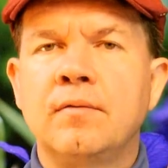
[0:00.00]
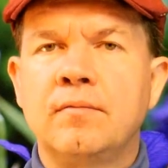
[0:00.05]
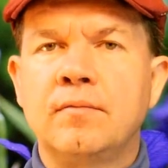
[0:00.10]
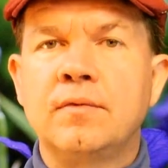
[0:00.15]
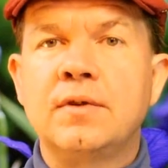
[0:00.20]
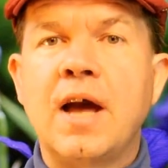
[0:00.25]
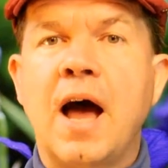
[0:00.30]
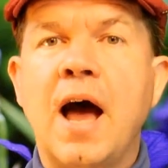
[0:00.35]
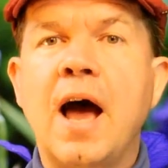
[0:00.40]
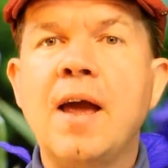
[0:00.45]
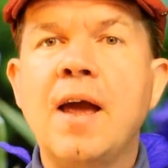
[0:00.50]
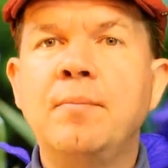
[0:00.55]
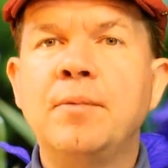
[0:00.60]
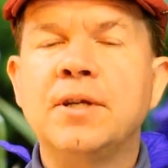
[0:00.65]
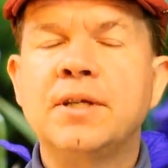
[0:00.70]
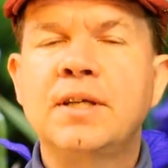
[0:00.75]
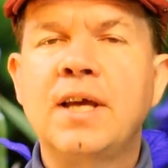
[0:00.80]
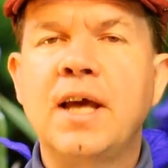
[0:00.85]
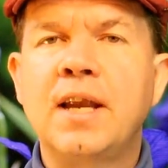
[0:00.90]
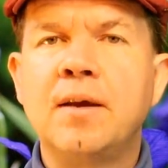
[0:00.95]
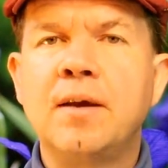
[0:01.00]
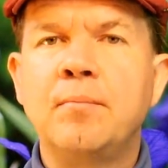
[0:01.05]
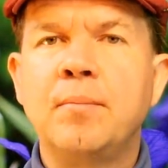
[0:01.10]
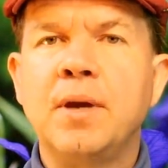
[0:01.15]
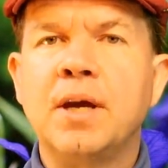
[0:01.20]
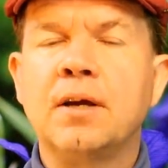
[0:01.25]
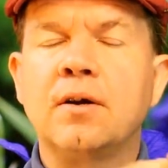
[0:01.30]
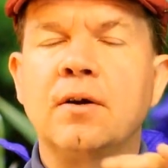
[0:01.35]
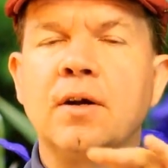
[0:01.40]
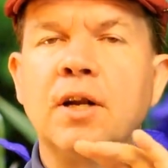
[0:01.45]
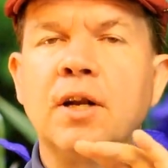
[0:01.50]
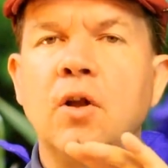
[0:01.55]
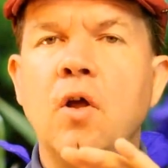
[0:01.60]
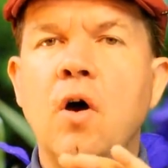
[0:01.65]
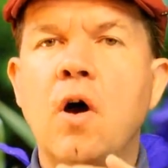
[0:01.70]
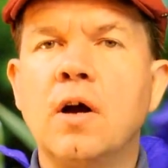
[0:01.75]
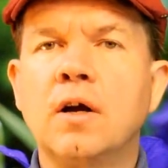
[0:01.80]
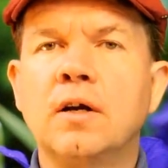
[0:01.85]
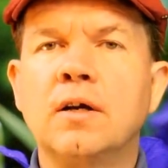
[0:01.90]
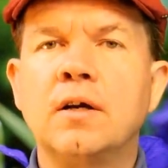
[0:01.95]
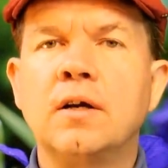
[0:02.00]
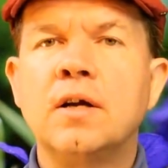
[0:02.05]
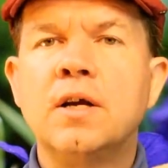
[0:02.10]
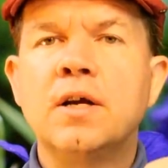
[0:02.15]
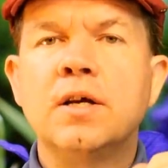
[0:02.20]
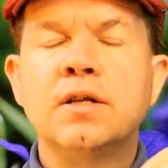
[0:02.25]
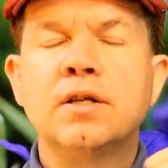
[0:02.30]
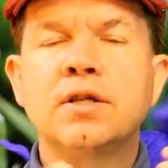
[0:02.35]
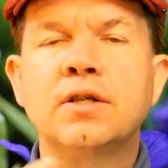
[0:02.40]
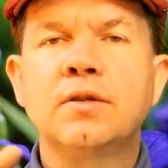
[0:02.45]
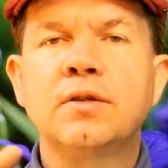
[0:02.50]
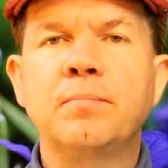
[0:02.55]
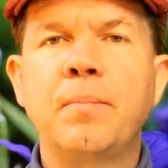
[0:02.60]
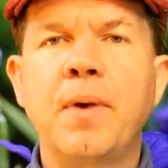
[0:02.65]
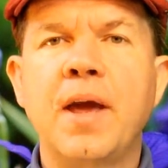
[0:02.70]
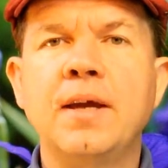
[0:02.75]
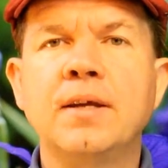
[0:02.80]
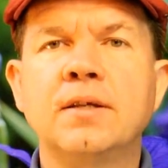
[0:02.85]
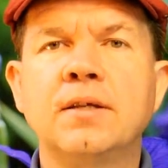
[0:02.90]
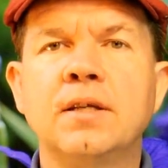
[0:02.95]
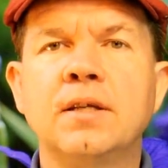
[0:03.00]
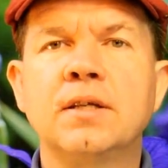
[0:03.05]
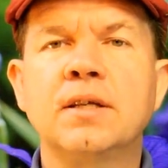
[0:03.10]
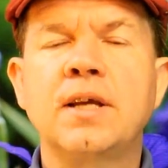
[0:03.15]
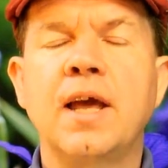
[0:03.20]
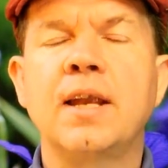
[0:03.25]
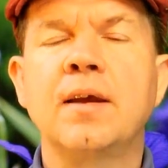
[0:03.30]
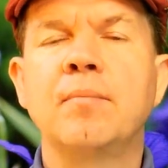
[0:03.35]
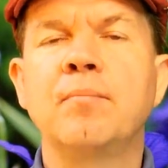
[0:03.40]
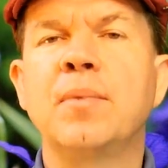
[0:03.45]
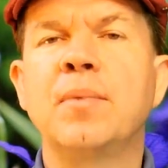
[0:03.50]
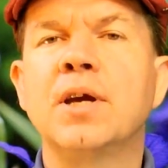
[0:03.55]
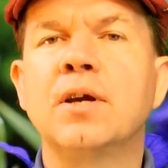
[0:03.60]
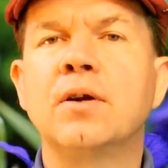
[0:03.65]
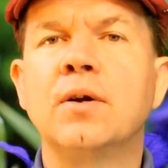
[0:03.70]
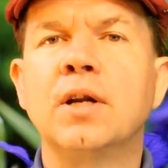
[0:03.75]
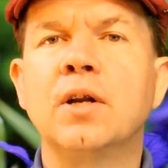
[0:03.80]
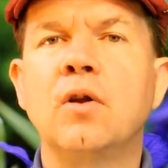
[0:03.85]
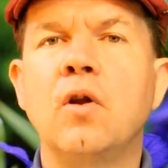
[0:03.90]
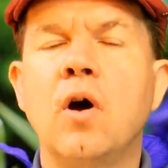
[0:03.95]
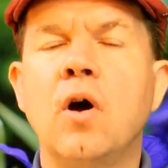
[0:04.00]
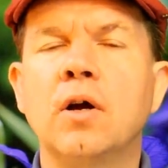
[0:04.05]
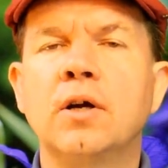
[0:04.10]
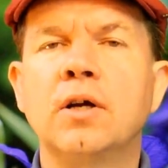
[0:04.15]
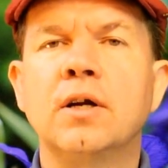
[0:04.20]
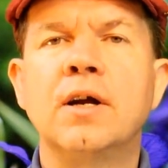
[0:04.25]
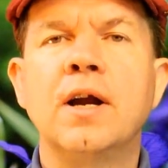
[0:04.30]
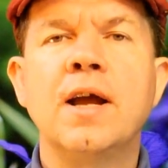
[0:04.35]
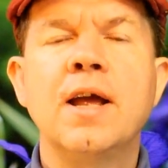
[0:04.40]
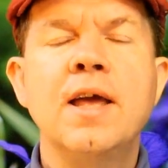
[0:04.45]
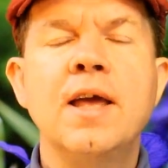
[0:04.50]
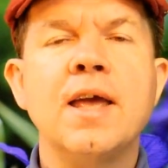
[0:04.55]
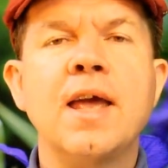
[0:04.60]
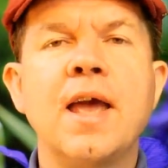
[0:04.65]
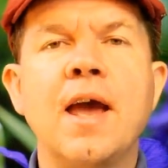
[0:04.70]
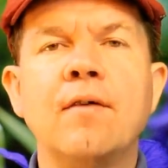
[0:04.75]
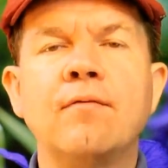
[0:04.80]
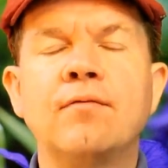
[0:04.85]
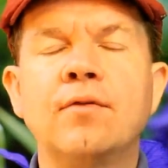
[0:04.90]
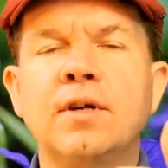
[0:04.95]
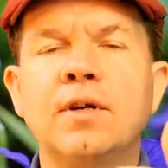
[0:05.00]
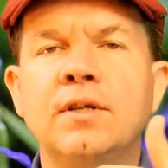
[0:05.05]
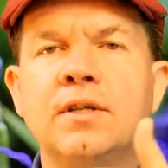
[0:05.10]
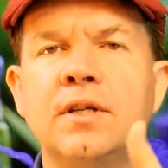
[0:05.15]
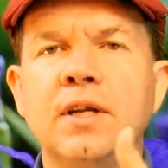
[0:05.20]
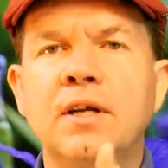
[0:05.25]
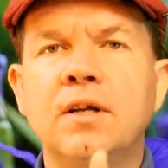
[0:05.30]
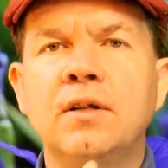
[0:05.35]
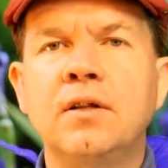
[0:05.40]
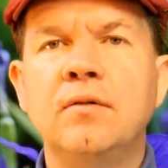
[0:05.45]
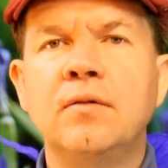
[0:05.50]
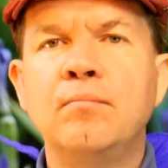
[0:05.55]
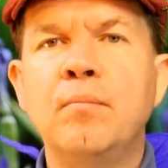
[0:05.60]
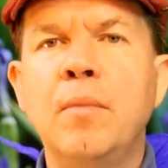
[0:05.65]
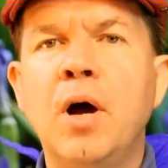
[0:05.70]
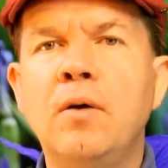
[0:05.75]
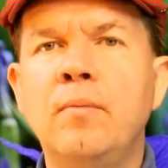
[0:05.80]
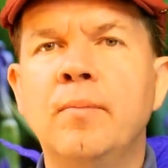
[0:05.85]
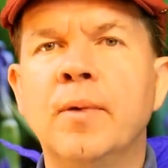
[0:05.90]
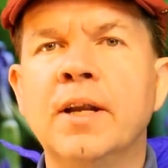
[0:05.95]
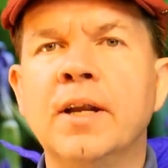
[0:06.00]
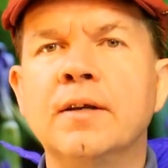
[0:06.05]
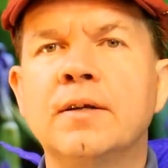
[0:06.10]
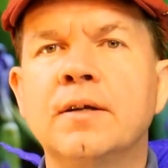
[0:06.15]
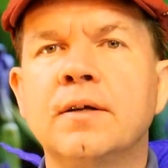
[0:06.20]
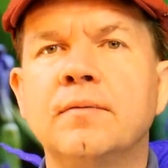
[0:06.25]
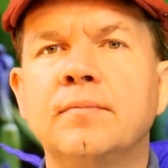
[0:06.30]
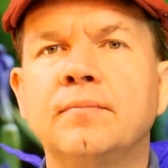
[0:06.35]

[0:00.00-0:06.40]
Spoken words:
Time is getting bigger and longer. Space is getting bigger and longer every single moment.